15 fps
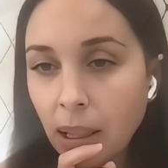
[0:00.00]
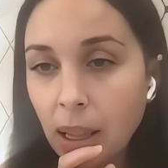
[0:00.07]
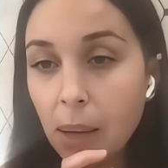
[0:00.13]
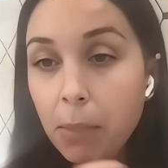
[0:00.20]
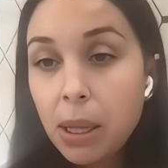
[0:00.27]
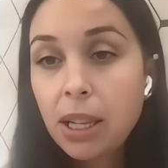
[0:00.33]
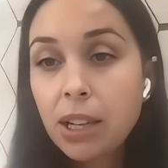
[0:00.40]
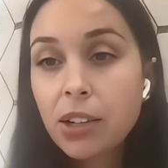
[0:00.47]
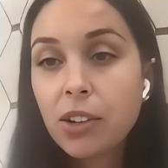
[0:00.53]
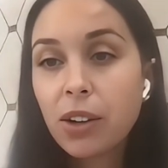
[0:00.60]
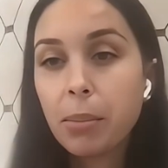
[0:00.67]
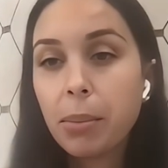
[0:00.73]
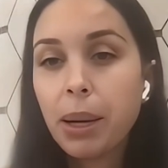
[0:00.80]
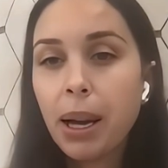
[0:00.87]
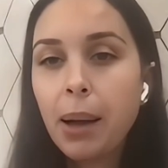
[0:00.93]
A mini
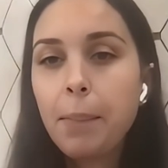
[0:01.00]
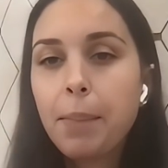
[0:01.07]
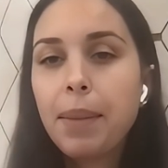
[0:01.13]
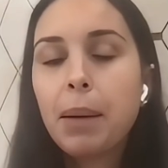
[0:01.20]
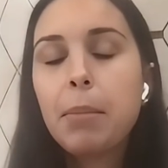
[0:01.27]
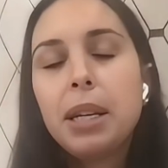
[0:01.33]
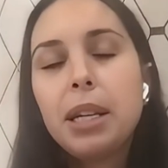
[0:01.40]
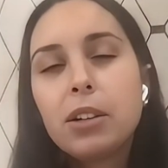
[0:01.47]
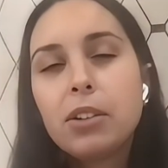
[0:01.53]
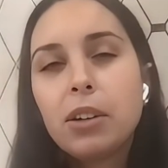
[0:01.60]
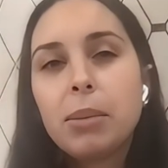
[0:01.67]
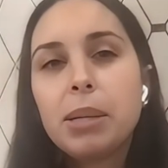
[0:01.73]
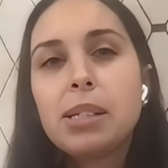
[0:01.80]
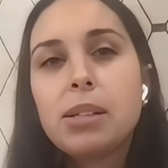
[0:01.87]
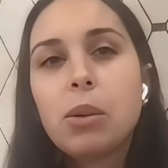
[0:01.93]
crib. A mini crib
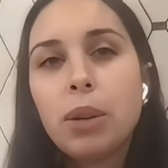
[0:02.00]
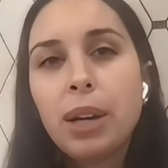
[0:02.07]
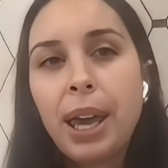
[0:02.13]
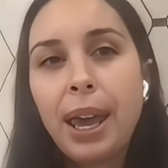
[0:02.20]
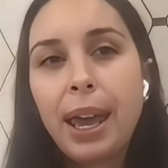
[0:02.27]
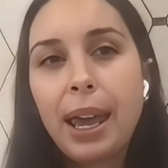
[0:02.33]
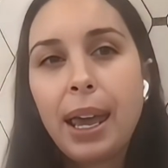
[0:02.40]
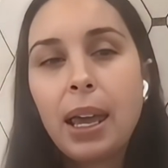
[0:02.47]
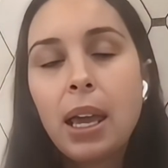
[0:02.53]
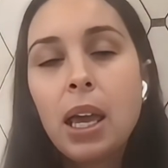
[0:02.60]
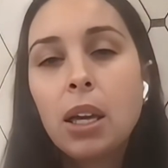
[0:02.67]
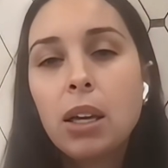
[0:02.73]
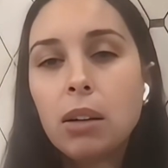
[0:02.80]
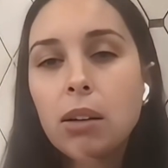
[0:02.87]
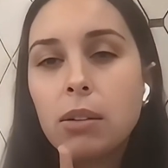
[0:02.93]
is okay.
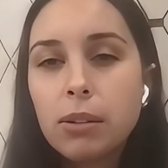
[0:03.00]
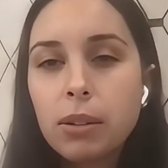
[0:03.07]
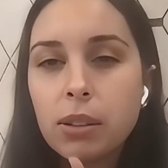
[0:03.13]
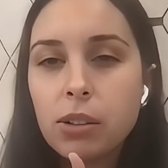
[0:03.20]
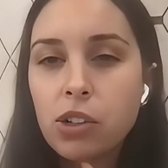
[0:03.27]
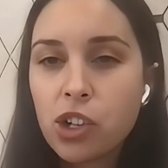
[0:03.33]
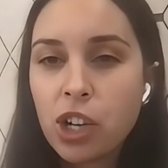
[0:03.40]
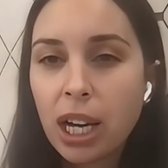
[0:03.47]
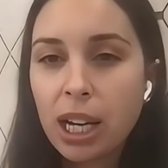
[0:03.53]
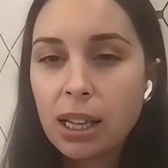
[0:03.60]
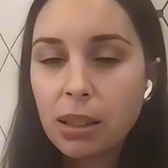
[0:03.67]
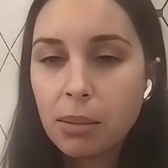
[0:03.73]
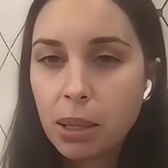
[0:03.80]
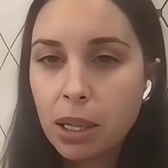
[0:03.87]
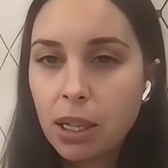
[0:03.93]
You check
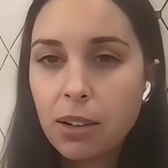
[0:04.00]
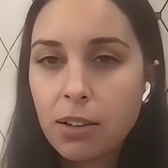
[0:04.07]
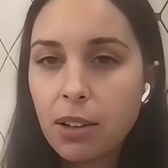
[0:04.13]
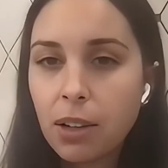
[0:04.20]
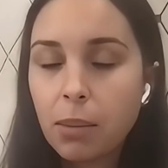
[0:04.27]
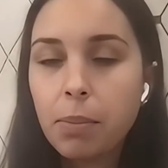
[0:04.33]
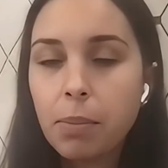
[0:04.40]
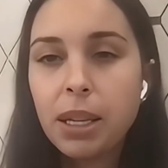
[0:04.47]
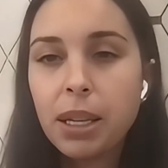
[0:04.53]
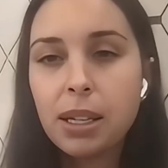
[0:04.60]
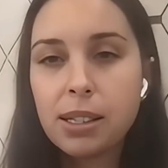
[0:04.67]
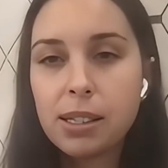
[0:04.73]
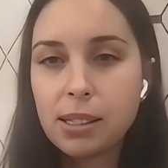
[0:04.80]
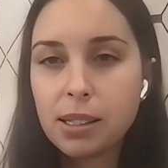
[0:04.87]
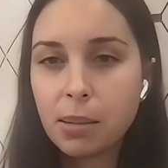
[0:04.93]
the mini crib
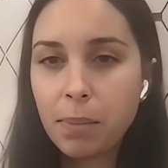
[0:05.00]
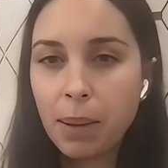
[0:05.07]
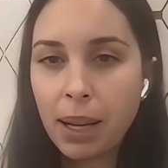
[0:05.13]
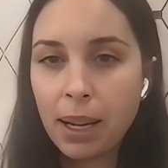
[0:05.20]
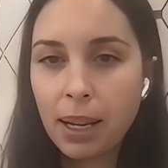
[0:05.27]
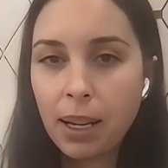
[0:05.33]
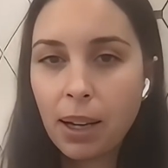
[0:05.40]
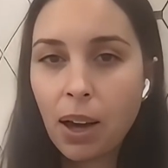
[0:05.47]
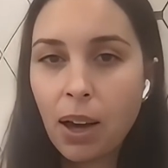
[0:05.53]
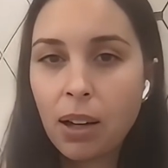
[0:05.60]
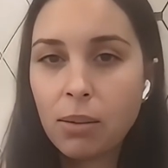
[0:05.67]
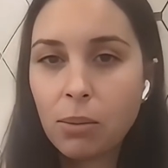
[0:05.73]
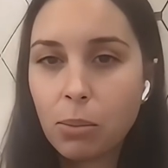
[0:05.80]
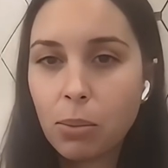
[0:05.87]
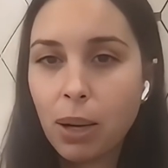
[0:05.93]
because depending
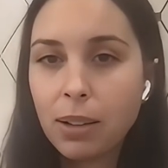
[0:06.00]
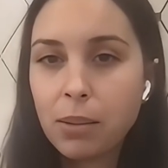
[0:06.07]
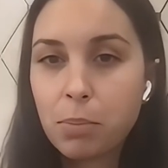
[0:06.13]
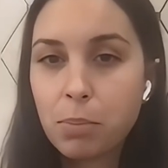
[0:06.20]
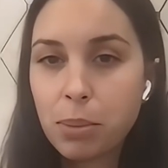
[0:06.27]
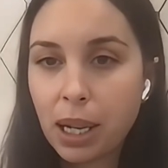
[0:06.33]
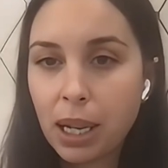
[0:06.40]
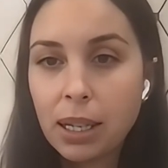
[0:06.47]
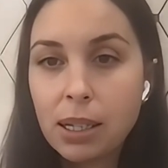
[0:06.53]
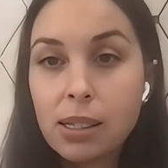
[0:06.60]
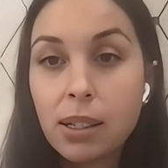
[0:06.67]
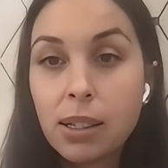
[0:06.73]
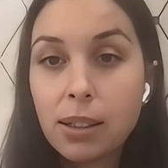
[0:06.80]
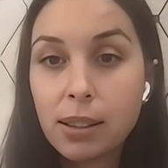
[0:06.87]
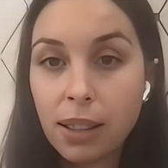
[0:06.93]
on what brand
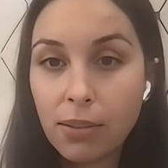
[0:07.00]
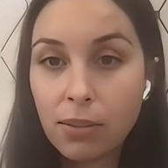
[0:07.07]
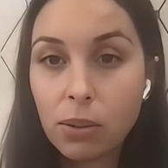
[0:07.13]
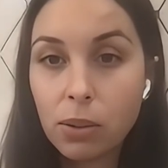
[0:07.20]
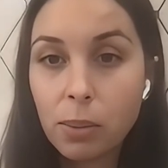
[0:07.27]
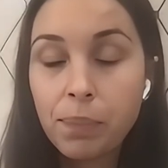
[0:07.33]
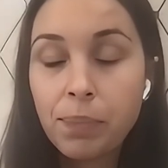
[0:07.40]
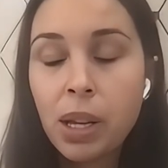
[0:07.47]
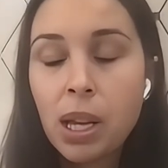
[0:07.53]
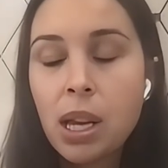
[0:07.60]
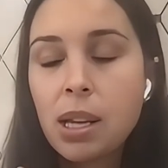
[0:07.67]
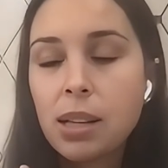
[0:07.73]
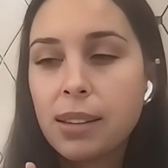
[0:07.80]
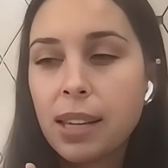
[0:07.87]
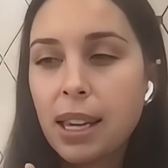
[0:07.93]
and level,
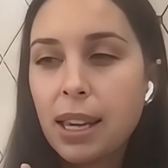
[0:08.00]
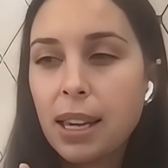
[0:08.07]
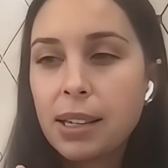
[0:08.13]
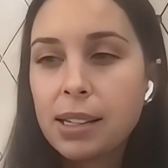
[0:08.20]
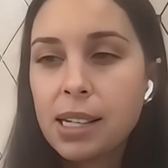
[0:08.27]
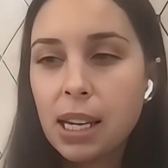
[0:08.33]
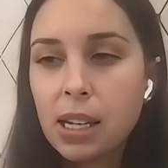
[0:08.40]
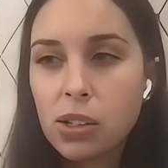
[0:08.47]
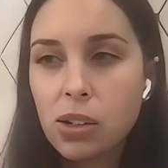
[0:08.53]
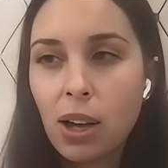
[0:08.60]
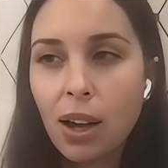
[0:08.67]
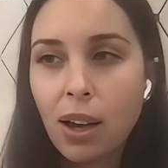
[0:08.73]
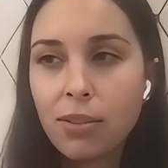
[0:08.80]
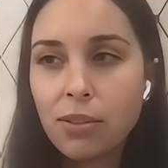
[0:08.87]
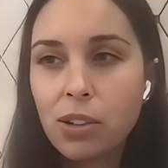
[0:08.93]
they tend to
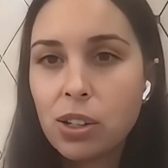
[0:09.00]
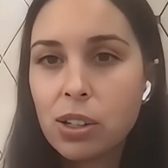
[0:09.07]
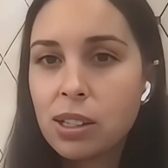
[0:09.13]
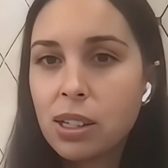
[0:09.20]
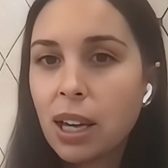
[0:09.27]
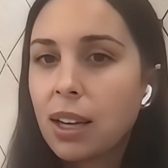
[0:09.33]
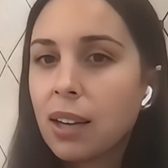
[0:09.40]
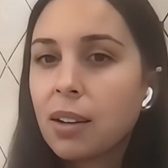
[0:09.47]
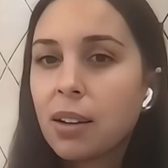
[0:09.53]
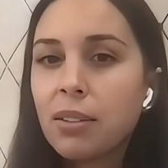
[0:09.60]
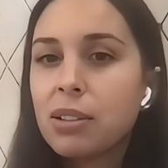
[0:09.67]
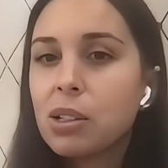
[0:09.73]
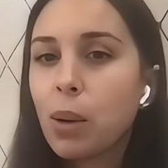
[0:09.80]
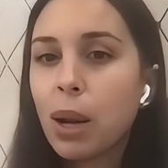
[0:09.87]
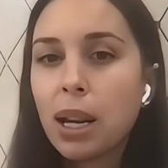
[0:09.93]
have just like a
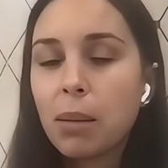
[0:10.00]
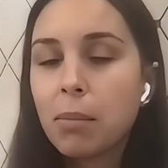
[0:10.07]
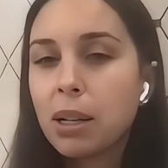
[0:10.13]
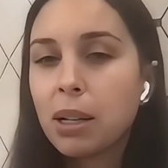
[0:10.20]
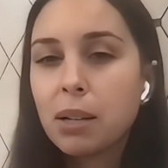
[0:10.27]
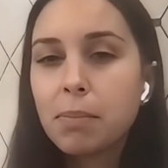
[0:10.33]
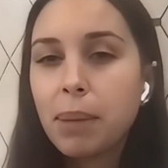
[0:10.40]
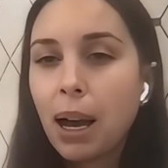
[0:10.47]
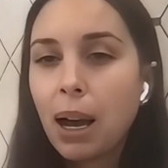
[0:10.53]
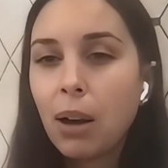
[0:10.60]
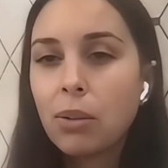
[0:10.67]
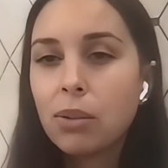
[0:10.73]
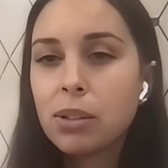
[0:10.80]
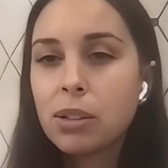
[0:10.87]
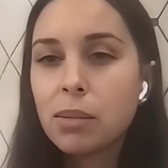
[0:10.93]
20-minute
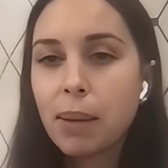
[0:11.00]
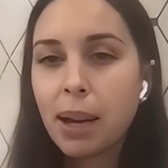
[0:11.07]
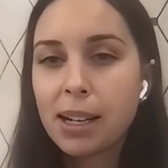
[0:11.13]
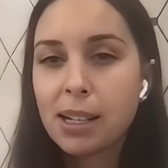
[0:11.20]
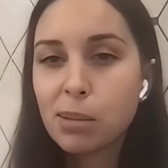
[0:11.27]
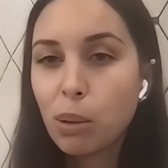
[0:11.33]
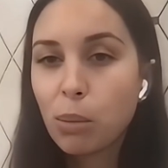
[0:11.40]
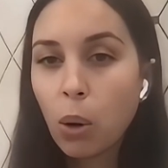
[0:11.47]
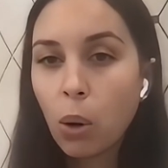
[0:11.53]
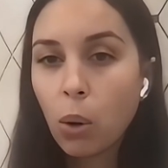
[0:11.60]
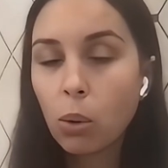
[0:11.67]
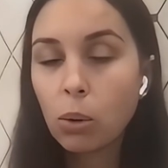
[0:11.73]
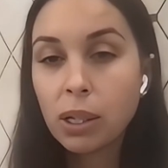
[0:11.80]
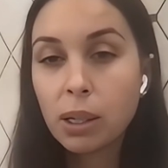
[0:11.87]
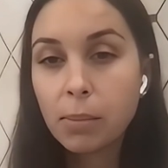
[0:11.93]
pound maximum
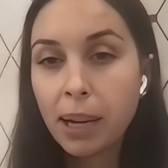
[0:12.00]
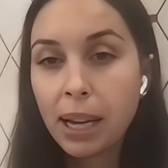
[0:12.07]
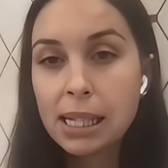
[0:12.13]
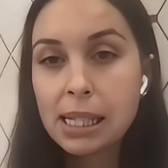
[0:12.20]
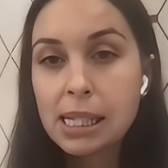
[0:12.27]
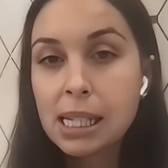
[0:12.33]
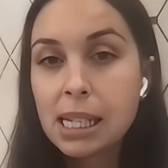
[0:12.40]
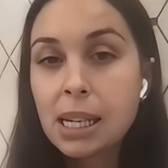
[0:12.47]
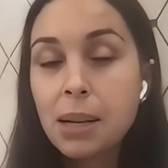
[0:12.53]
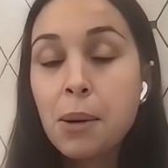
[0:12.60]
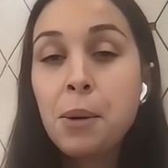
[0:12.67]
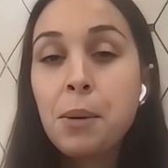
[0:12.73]
hold capacity.